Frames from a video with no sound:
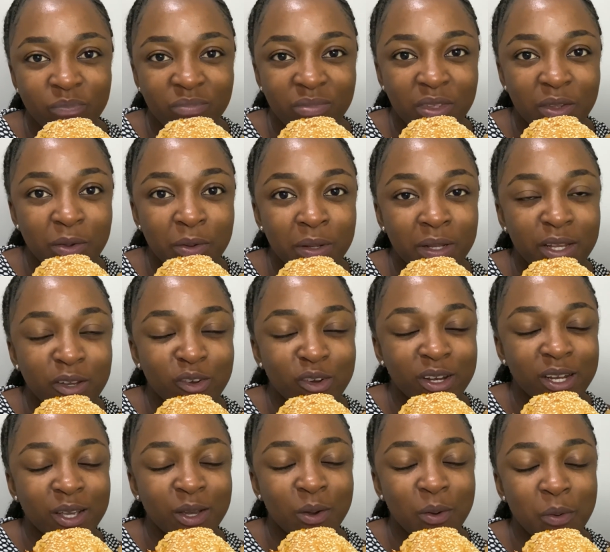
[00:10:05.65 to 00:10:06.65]
You
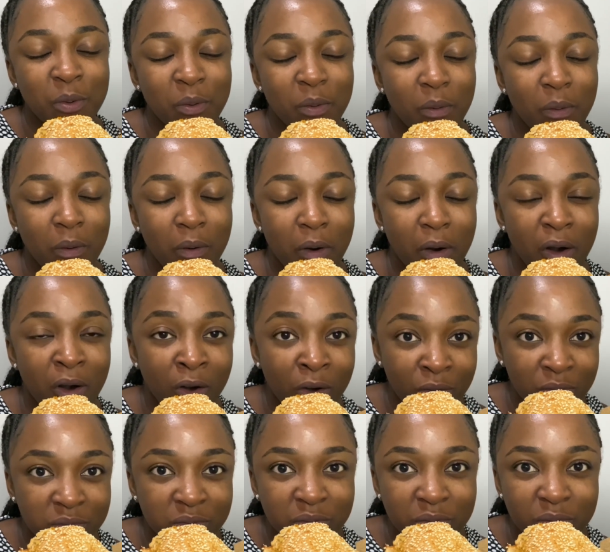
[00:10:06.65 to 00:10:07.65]
literally go
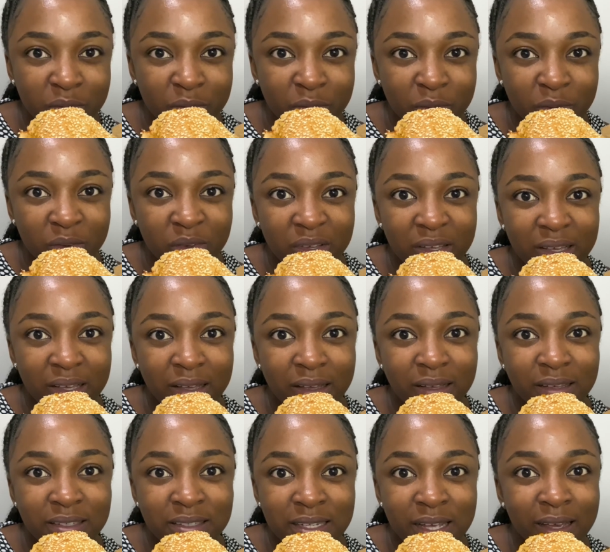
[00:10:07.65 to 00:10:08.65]
off
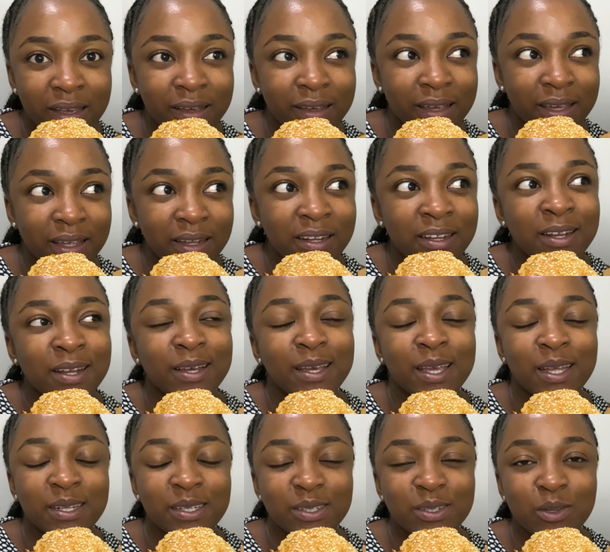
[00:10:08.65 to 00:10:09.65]
like a kid in a
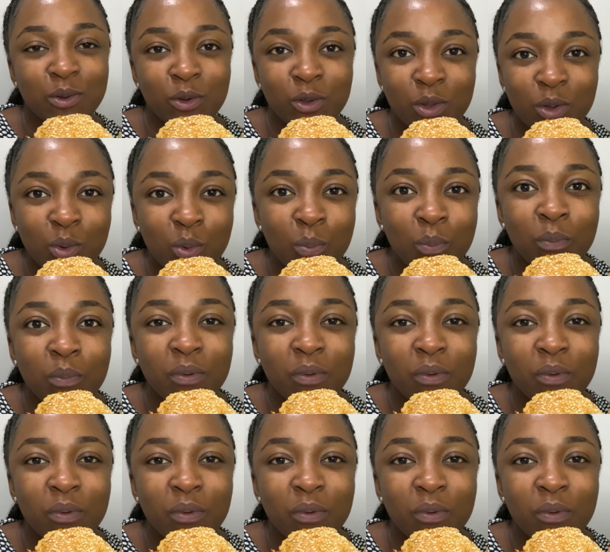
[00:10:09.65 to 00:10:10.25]
candy store. You